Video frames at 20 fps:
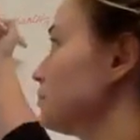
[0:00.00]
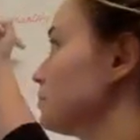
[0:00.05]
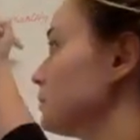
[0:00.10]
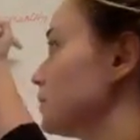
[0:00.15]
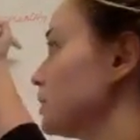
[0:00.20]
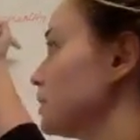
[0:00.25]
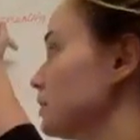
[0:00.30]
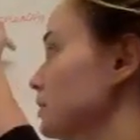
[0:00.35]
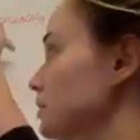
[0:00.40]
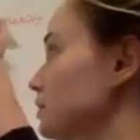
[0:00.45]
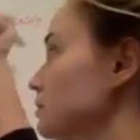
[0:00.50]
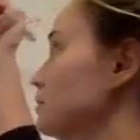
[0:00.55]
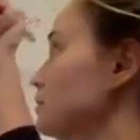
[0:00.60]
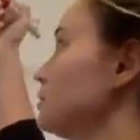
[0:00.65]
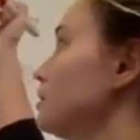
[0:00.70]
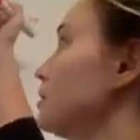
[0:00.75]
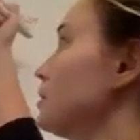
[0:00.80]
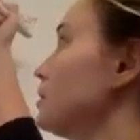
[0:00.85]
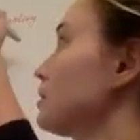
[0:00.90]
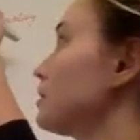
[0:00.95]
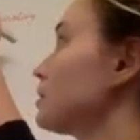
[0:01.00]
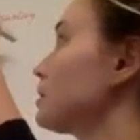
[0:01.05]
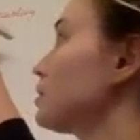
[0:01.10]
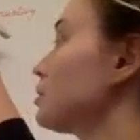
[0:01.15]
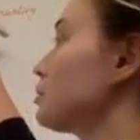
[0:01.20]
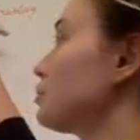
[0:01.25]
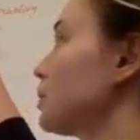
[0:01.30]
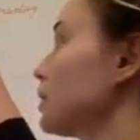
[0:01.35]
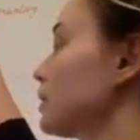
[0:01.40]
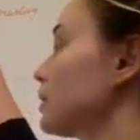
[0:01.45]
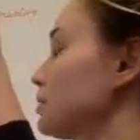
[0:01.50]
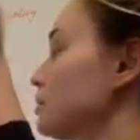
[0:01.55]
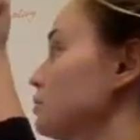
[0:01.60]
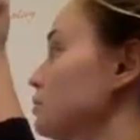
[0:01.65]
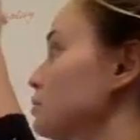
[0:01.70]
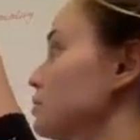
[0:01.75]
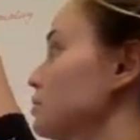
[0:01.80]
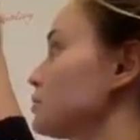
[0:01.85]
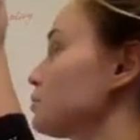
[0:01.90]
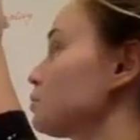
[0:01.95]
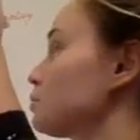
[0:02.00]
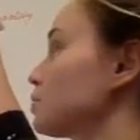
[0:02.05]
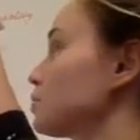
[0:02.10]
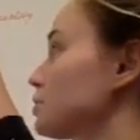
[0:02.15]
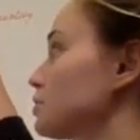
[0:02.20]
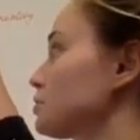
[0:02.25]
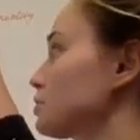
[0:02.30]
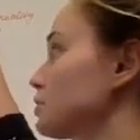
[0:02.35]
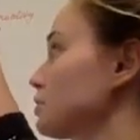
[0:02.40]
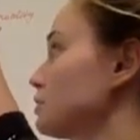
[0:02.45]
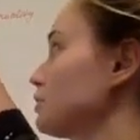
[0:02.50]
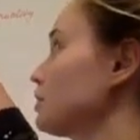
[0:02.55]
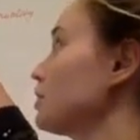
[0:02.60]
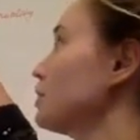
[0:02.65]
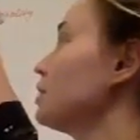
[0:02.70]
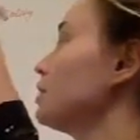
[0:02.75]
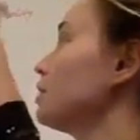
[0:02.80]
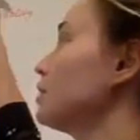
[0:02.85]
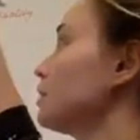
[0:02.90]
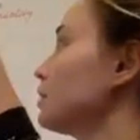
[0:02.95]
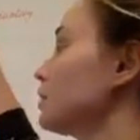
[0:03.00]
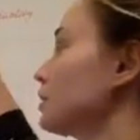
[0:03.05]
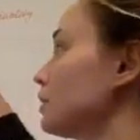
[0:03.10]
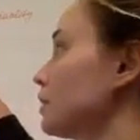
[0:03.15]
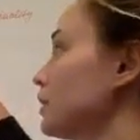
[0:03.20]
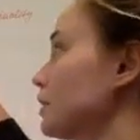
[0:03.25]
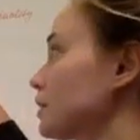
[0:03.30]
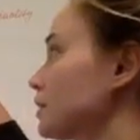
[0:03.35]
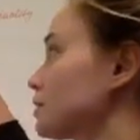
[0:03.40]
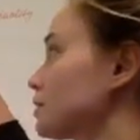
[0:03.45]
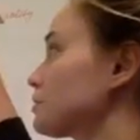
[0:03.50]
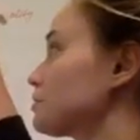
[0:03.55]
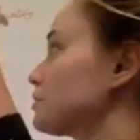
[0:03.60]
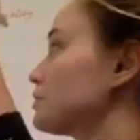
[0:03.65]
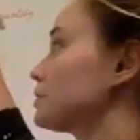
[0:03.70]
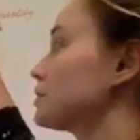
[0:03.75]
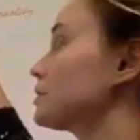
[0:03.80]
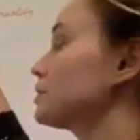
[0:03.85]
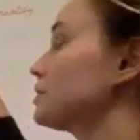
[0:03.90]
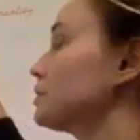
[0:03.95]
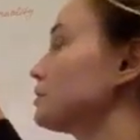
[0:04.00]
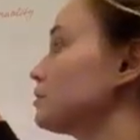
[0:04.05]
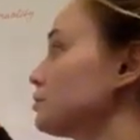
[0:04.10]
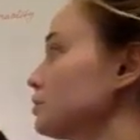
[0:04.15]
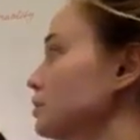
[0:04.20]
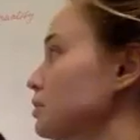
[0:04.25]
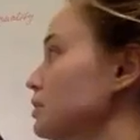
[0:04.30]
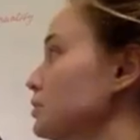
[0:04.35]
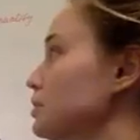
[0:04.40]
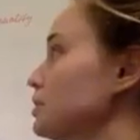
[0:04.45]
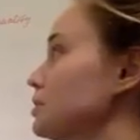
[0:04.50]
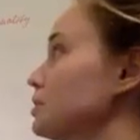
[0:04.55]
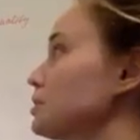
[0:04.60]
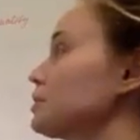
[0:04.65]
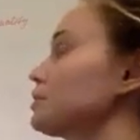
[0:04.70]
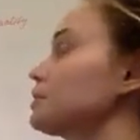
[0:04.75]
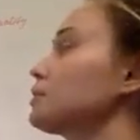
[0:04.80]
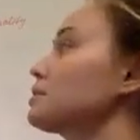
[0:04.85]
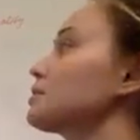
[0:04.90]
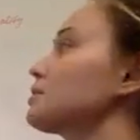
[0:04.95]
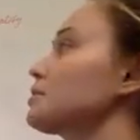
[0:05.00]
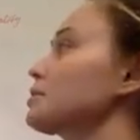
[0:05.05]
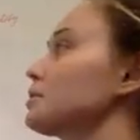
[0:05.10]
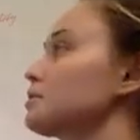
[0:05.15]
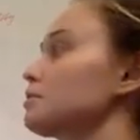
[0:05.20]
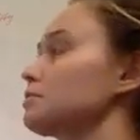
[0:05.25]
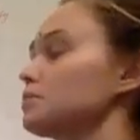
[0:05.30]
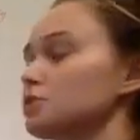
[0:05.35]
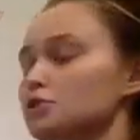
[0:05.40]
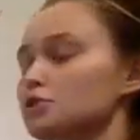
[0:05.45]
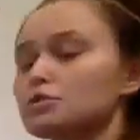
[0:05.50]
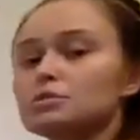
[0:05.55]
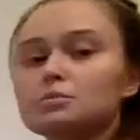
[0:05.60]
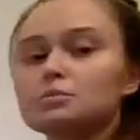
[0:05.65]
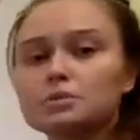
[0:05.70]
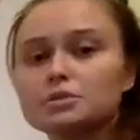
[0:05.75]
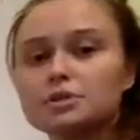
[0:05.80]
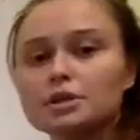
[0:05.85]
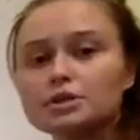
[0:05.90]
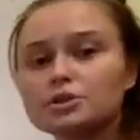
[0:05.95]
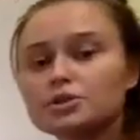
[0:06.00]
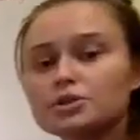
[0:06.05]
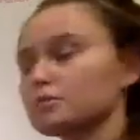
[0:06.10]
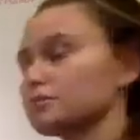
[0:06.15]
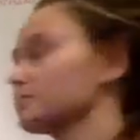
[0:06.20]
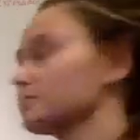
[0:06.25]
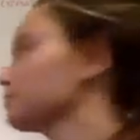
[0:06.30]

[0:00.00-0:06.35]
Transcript: mill, by using water, negatively influence the fishery production.